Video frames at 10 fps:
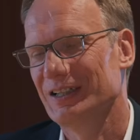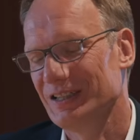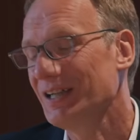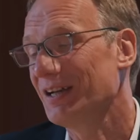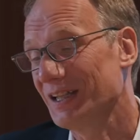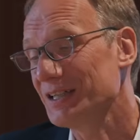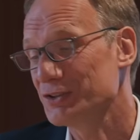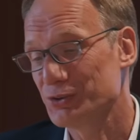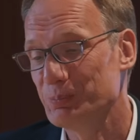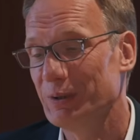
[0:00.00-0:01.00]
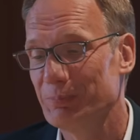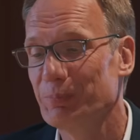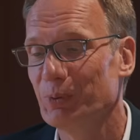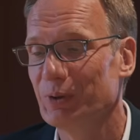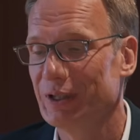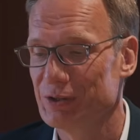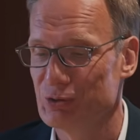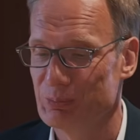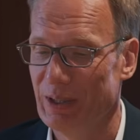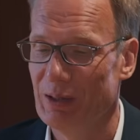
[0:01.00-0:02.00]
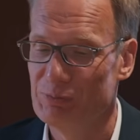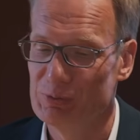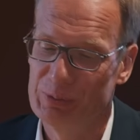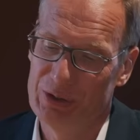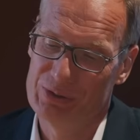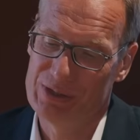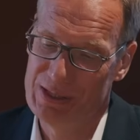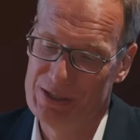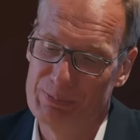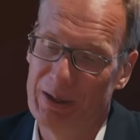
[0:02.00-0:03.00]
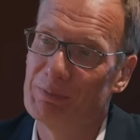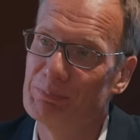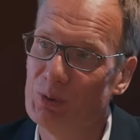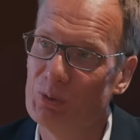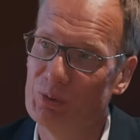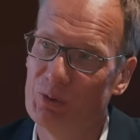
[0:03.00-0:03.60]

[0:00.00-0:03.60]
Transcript: Yeah, that is super important and super helpful because that's the backbone